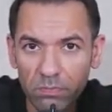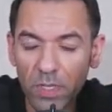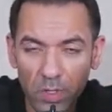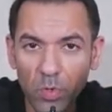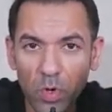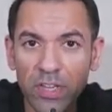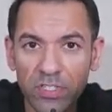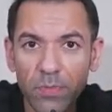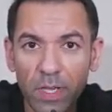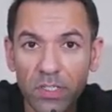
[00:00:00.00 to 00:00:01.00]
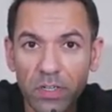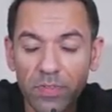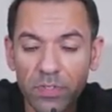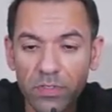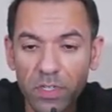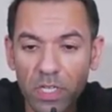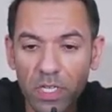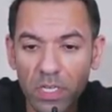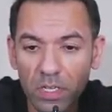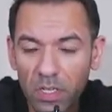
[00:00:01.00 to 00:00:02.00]
It will actually make a difference.
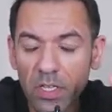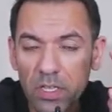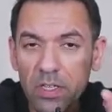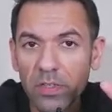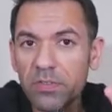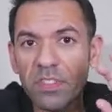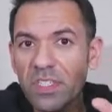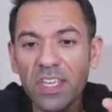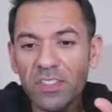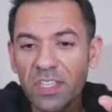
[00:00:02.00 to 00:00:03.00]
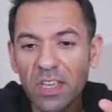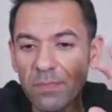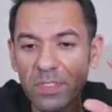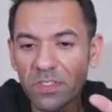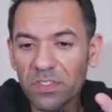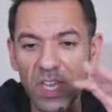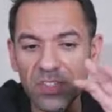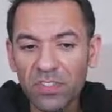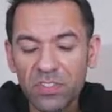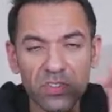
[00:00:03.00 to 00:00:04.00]
CSM,
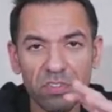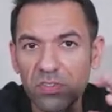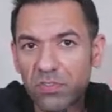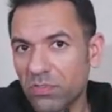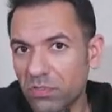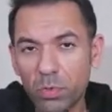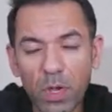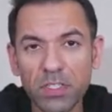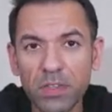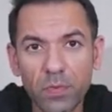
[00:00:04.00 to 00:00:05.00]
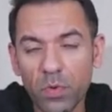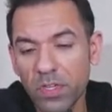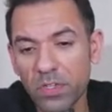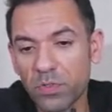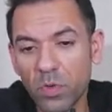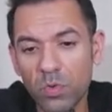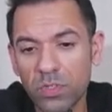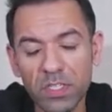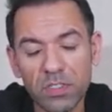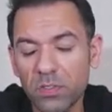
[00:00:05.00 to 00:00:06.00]
it's 24 years old.
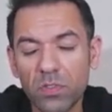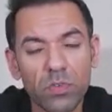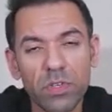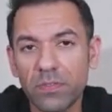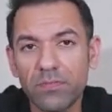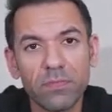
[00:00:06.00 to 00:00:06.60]
It's not going to.